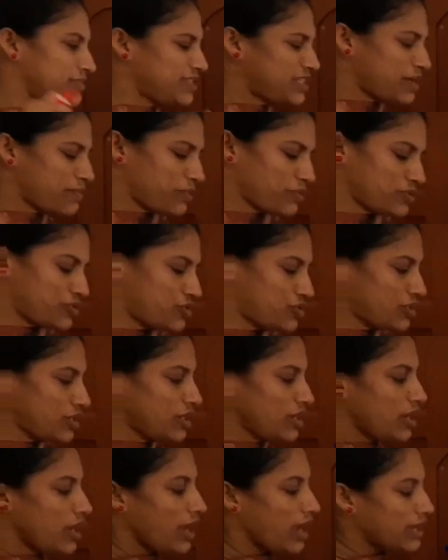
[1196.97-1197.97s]
Suppose.
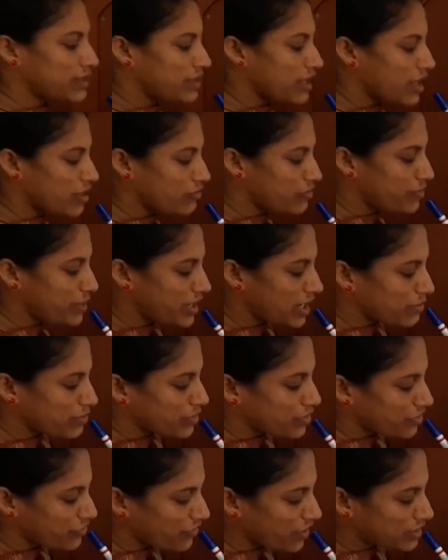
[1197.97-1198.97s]
And there will be
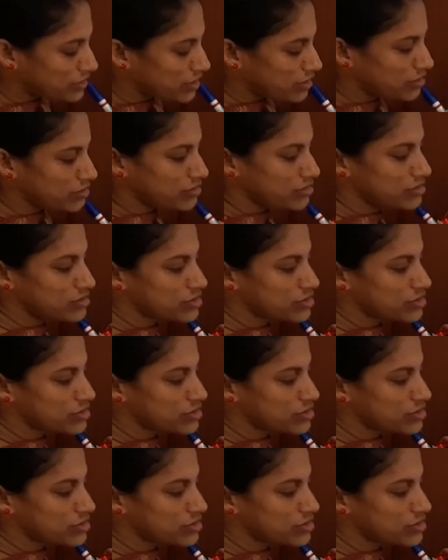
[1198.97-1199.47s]
number of other